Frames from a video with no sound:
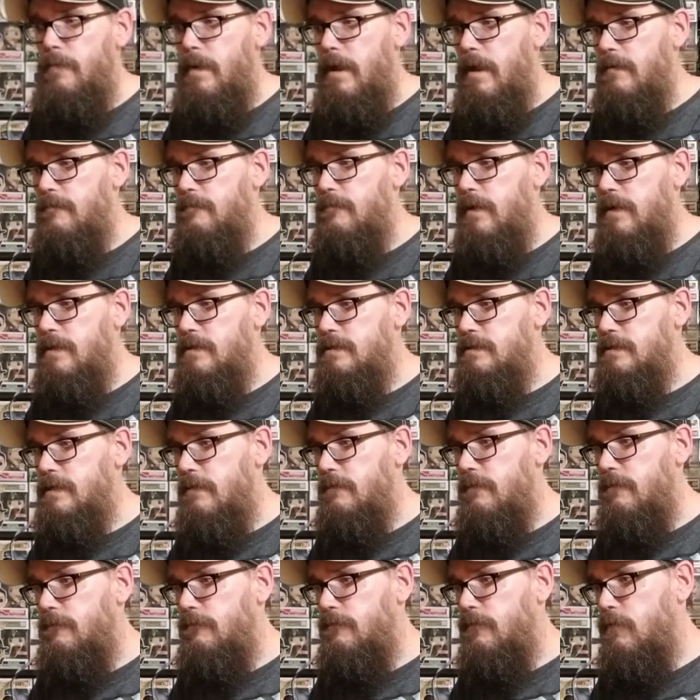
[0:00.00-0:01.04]
by Avenged
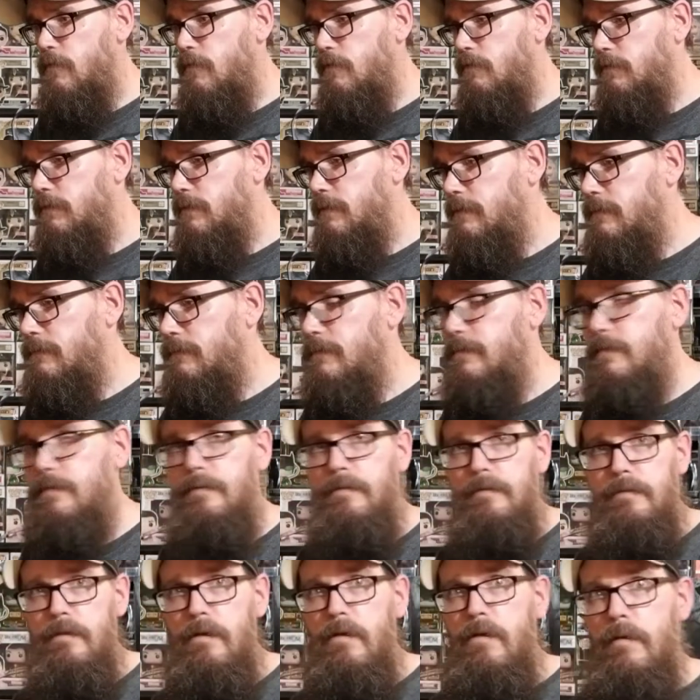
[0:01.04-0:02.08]
Sevenfold.
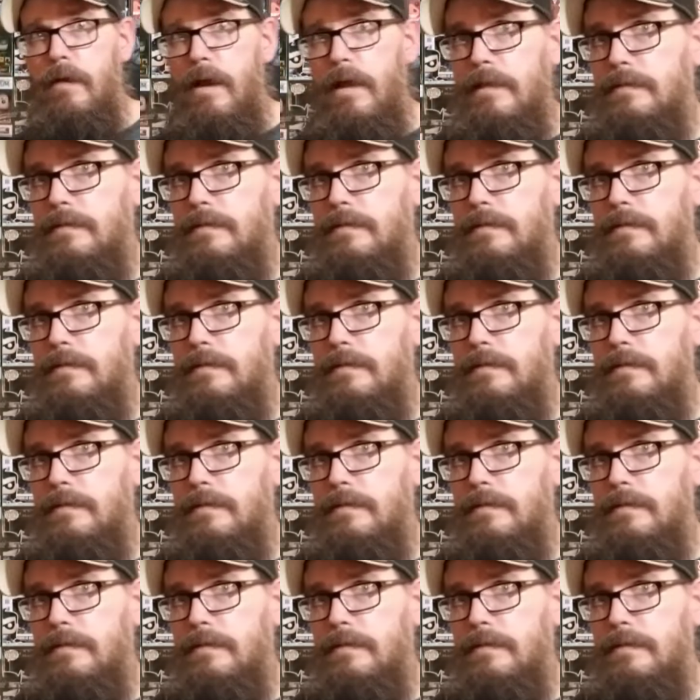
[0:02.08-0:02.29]
All right,